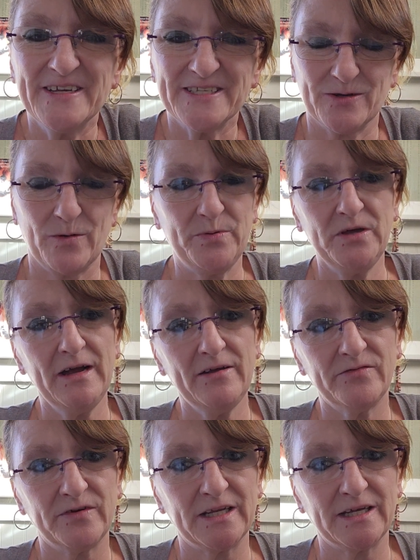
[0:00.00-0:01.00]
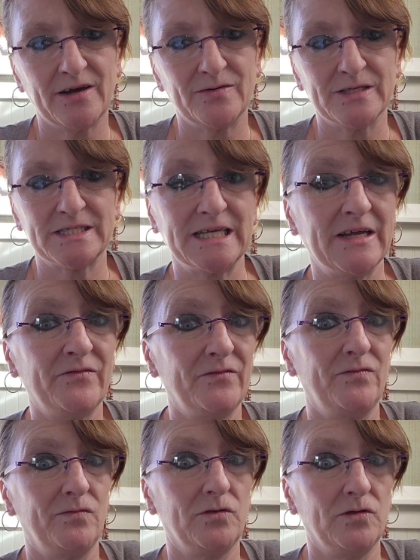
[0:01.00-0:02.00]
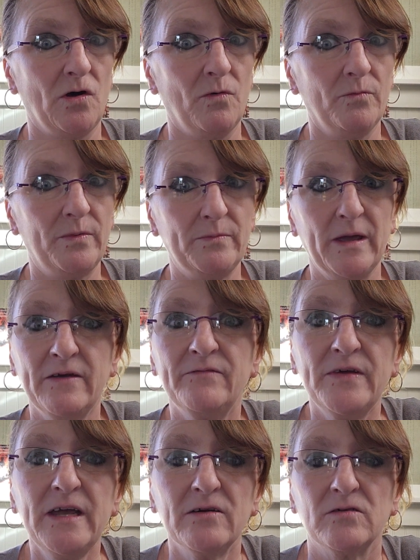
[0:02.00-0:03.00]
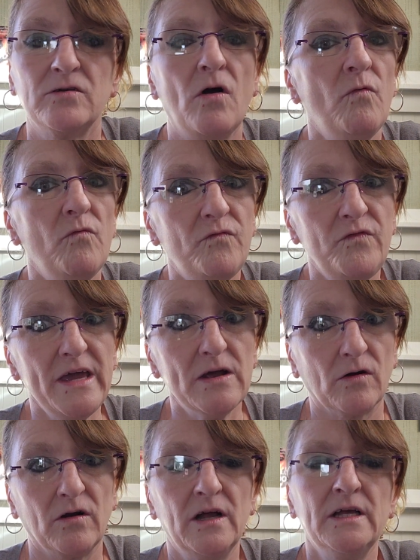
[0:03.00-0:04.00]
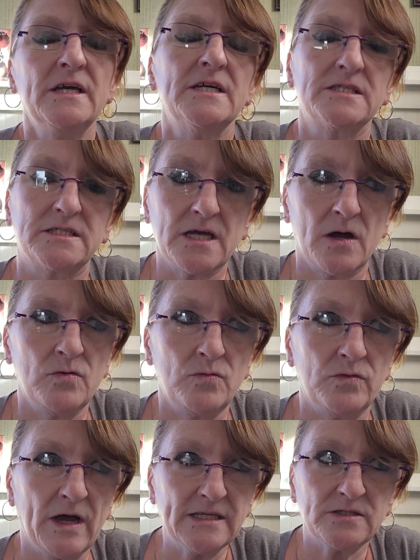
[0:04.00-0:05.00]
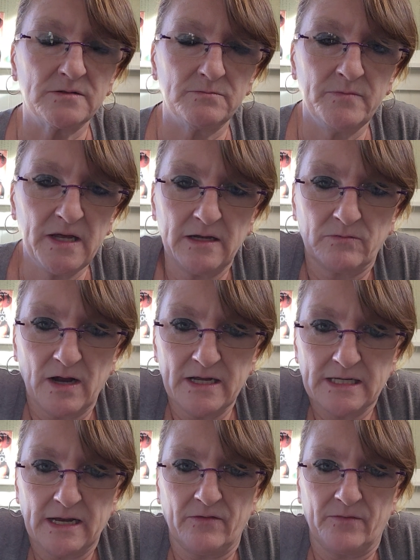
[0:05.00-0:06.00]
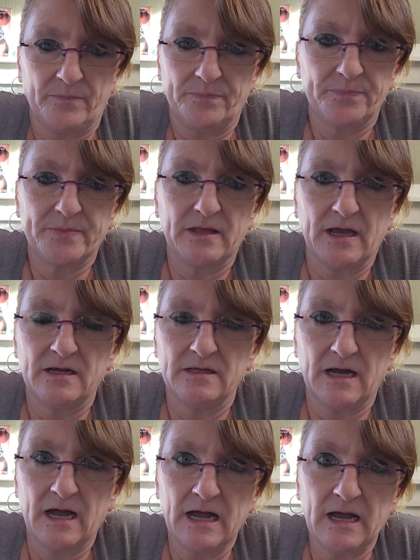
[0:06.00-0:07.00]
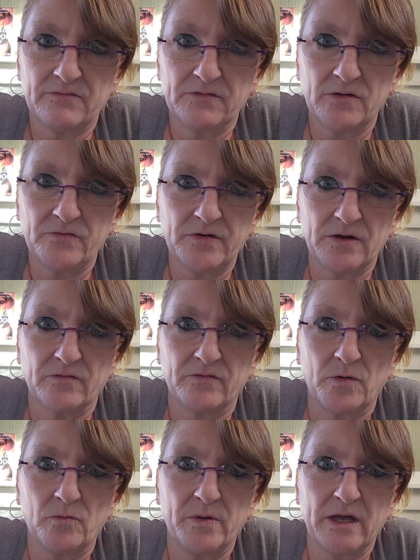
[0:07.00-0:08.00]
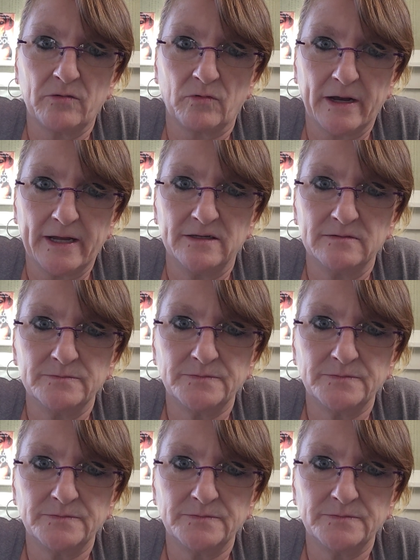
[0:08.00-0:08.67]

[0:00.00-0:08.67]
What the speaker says: So I put out a video that said, don't be fear, don't fear. So that's me right now. I have no fear of old Big Red